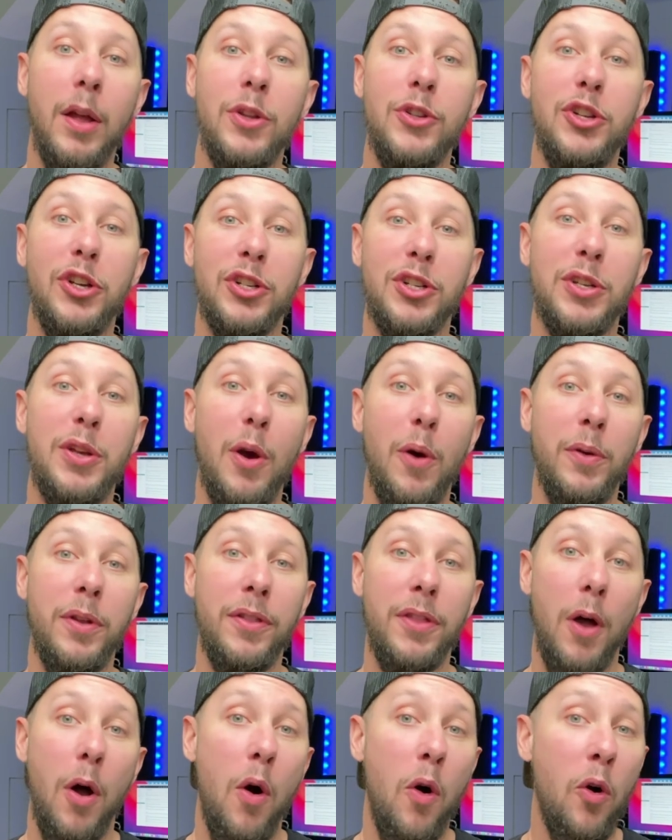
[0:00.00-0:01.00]
Just go to
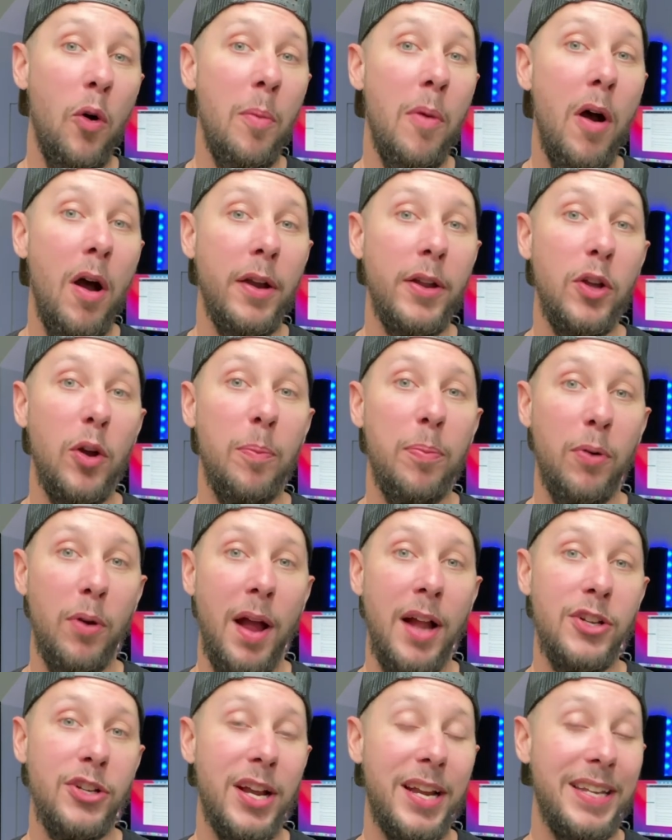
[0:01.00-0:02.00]

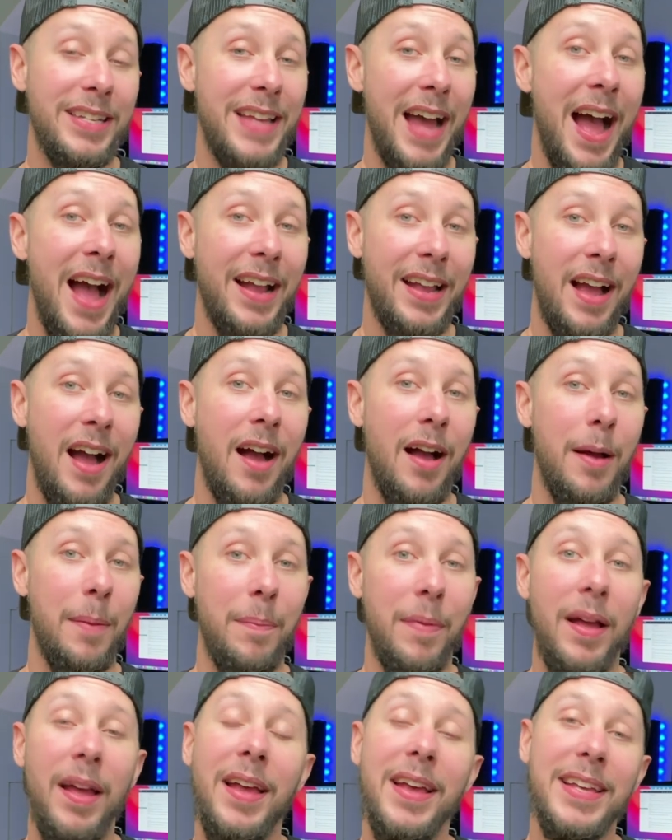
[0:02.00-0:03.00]

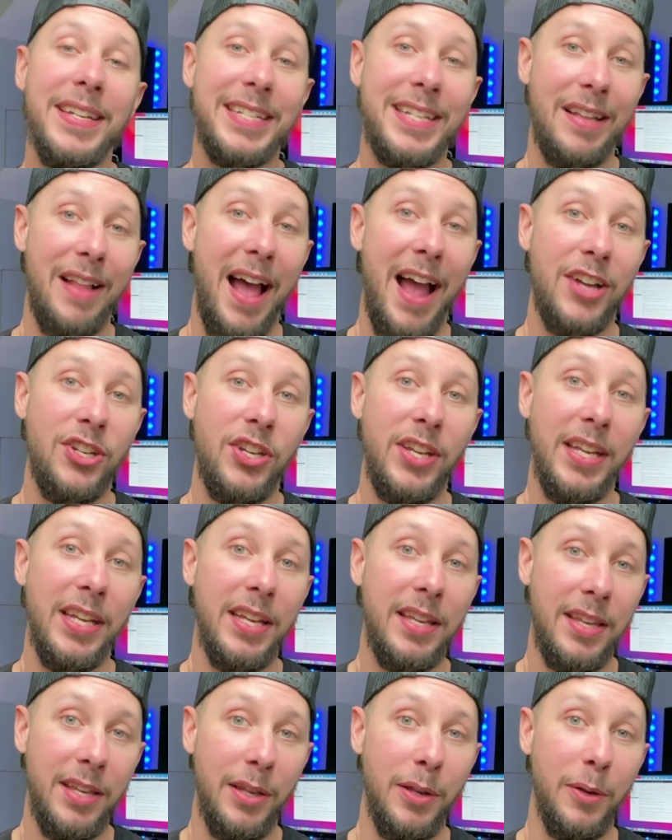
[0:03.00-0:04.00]
thehomeaudioproject.com slash
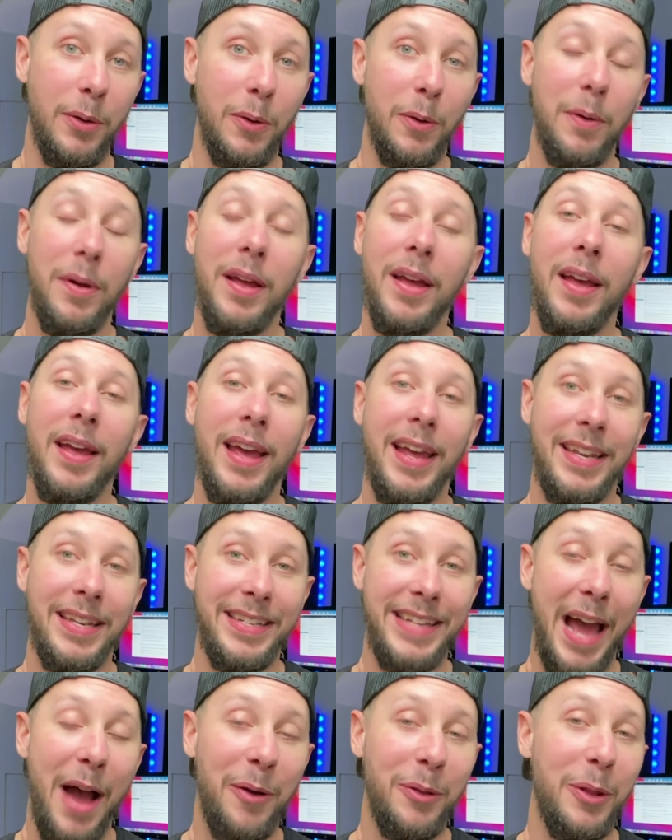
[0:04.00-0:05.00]
EQ and
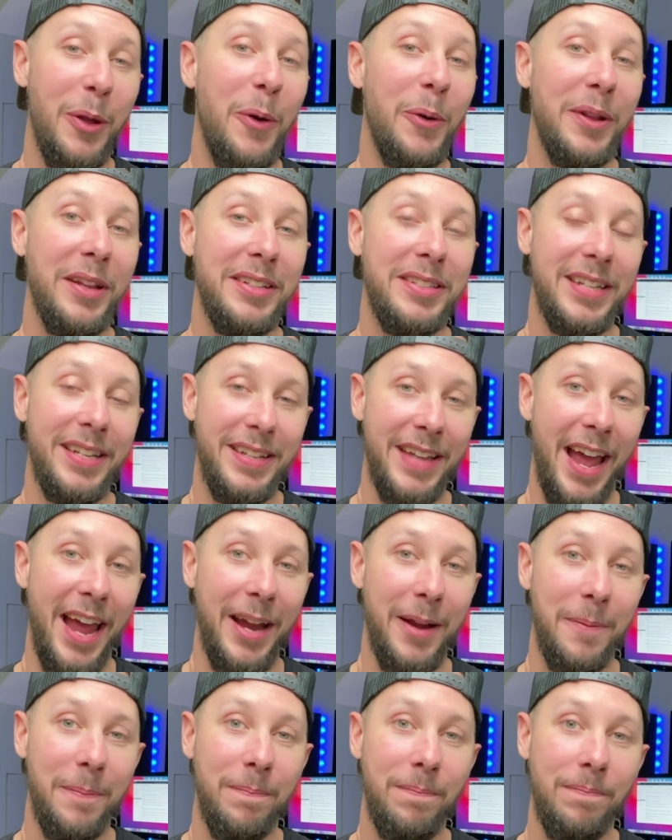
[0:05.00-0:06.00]
download it today.
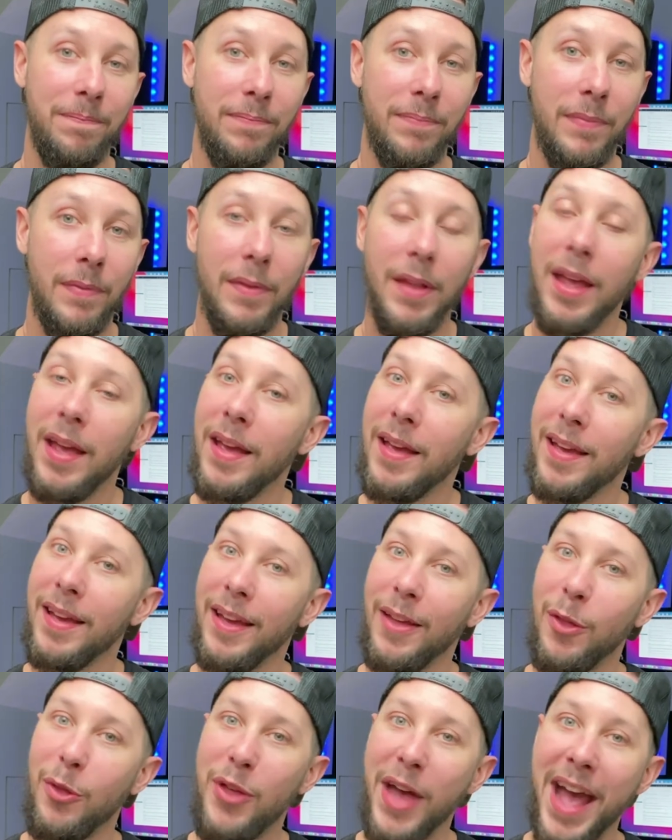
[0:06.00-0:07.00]

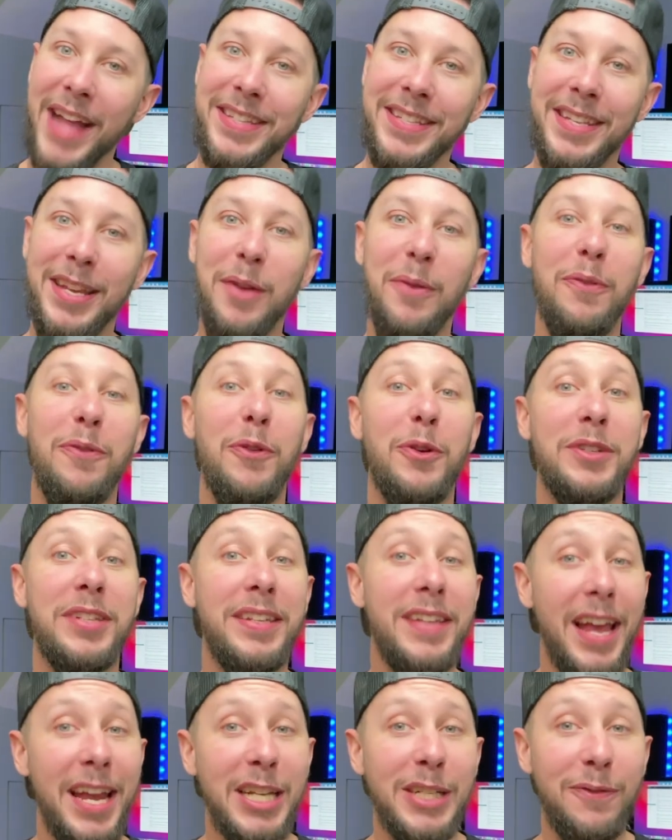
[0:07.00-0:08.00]
That's it for
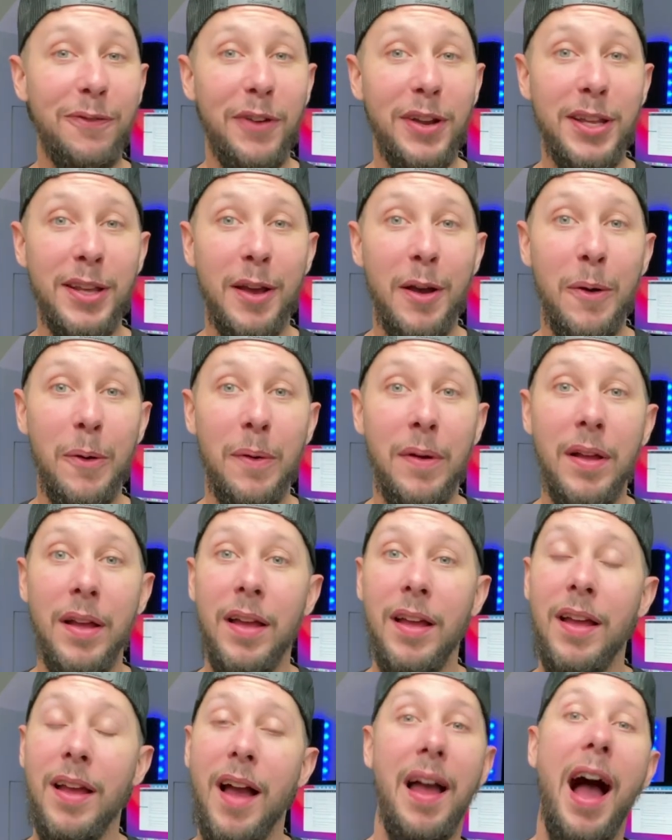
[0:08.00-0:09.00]
today's video.
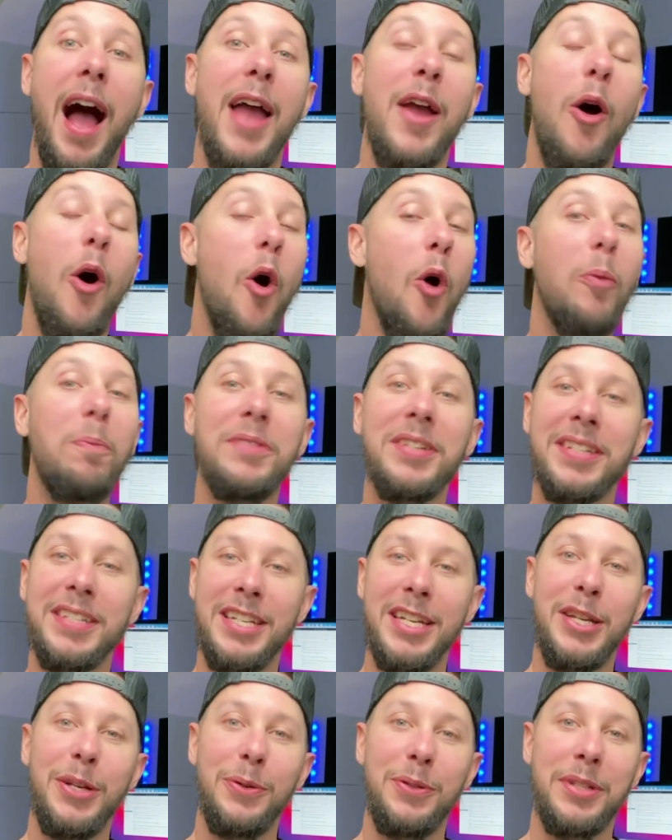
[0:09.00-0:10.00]
I hope to
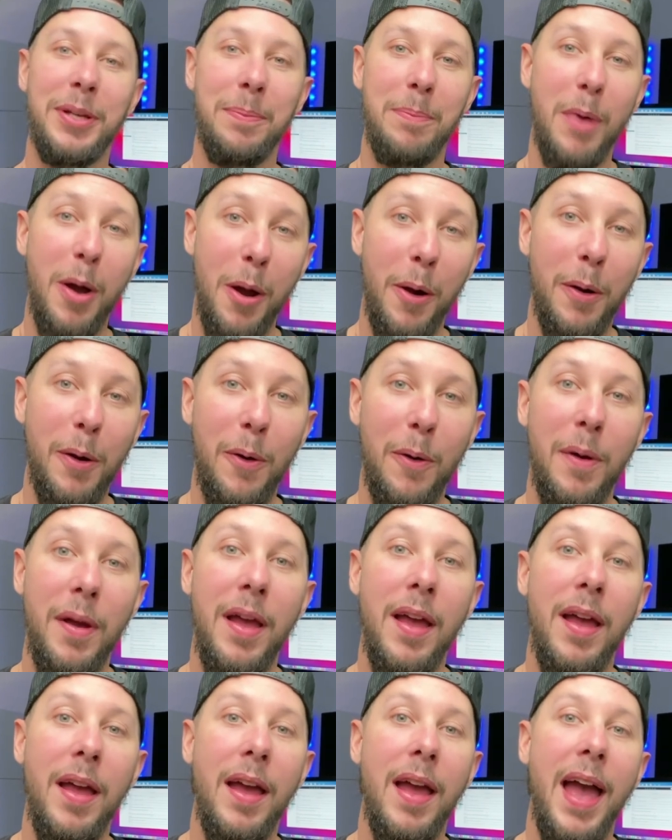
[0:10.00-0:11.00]
see you tomorrow
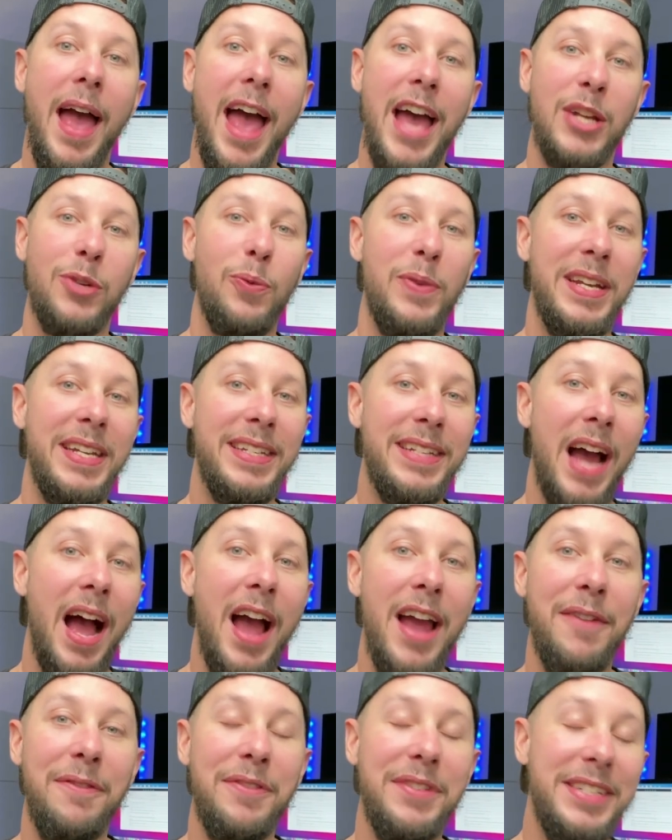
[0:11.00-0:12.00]
as we
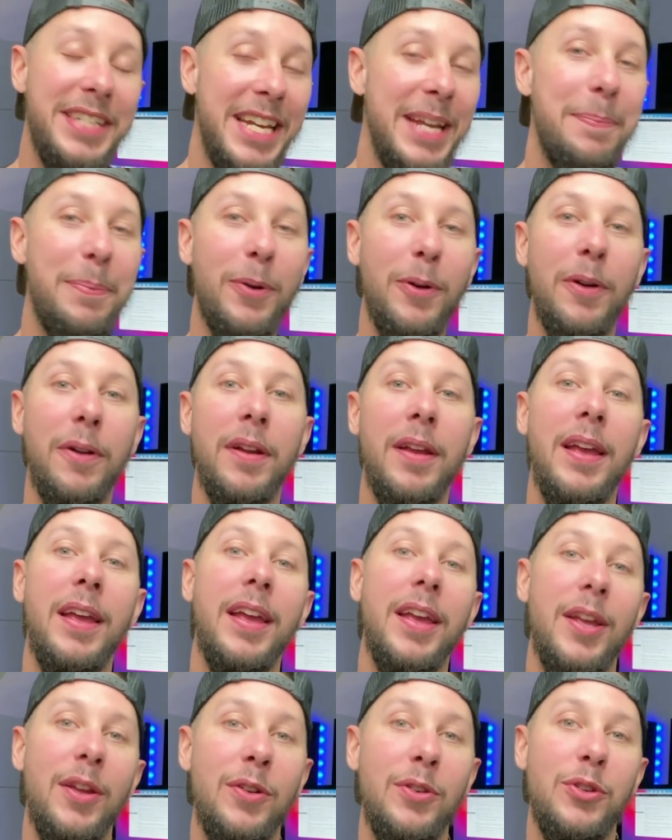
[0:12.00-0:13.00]
dive deeper
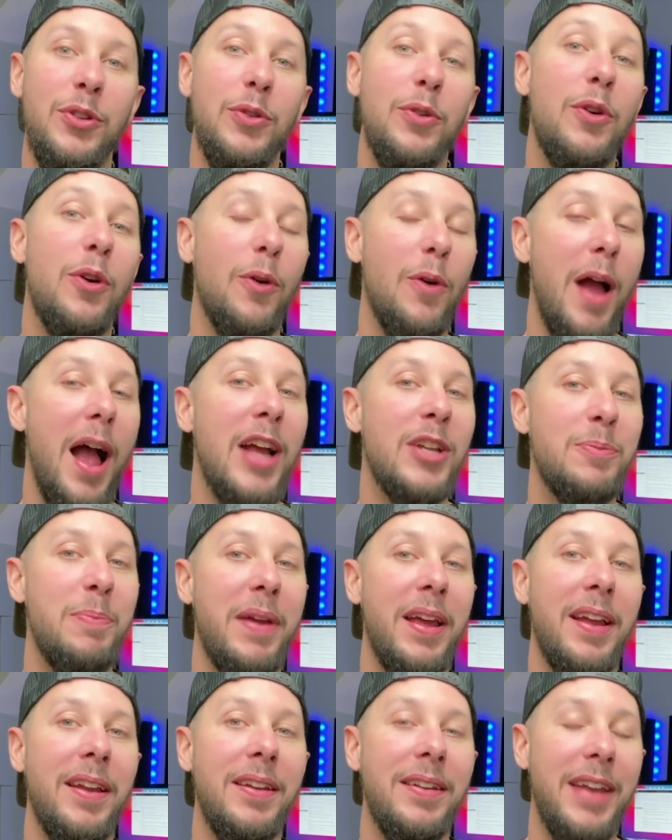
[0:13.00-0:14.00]
into
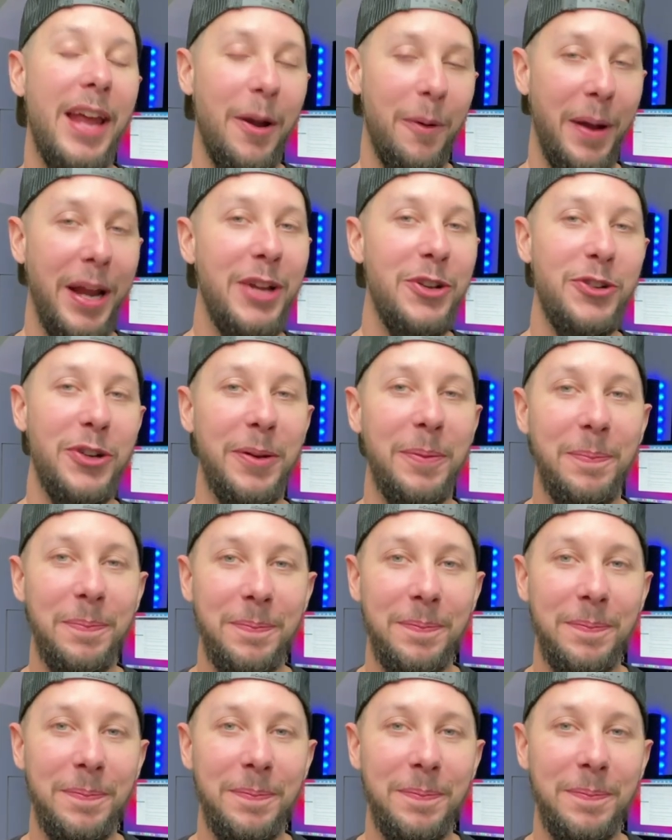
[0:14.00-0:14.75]
GarageBand narration.